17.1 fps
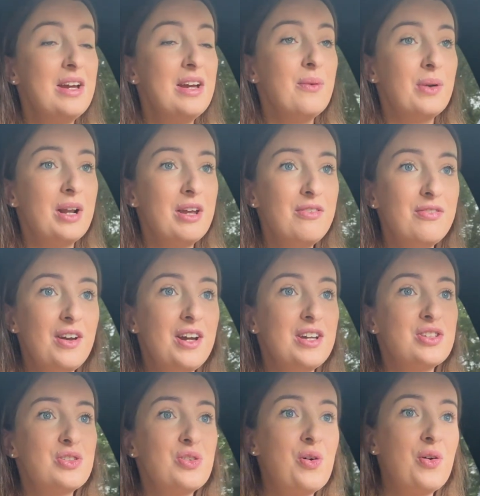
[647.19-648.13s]
When I
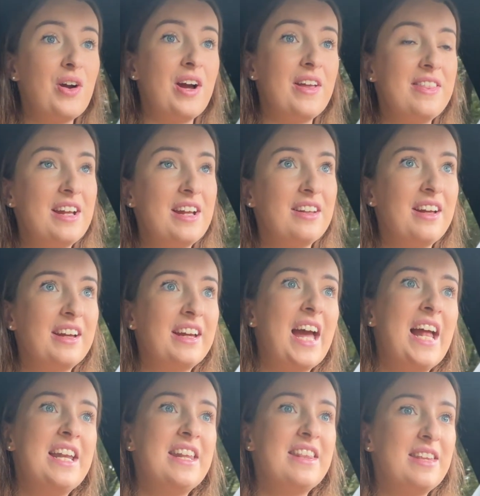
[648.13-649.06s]
first saw it, I think like
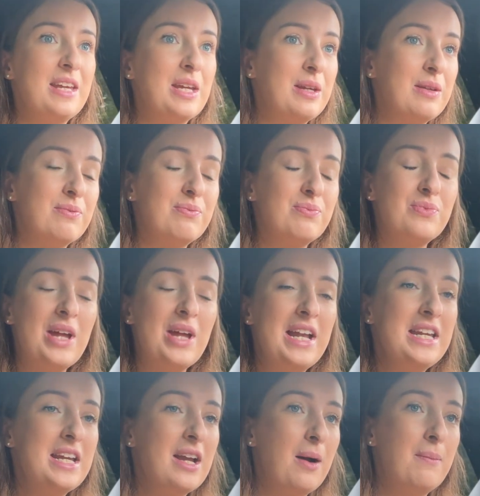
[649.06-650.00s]

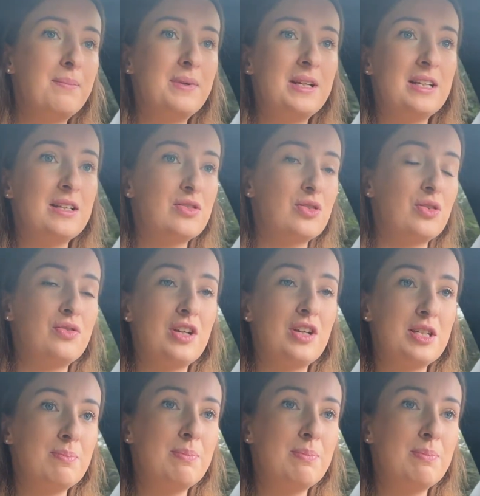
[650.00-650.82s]
any company that sort of does a